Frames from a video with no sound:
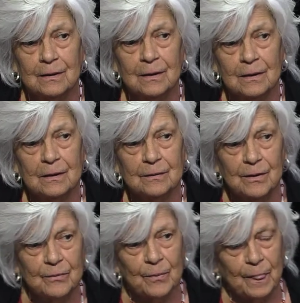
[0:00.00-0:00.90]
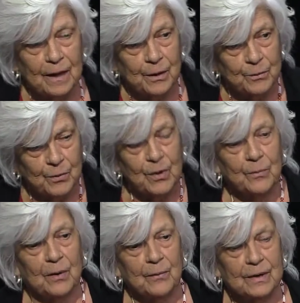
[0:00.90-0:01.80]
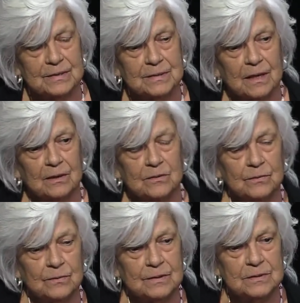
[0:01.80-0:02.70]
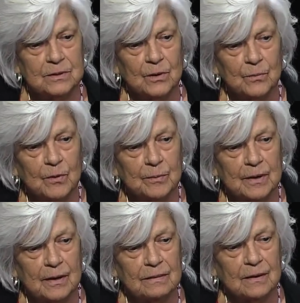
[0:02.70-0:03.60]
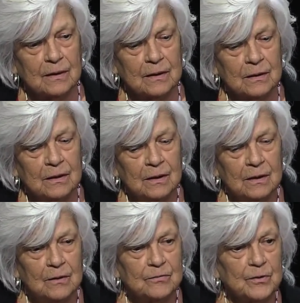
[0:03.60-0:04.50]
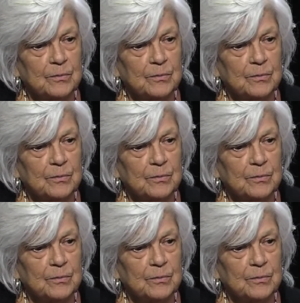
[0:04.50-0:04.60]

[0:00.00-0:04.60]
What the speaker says: And I want to say to this young woman, I think for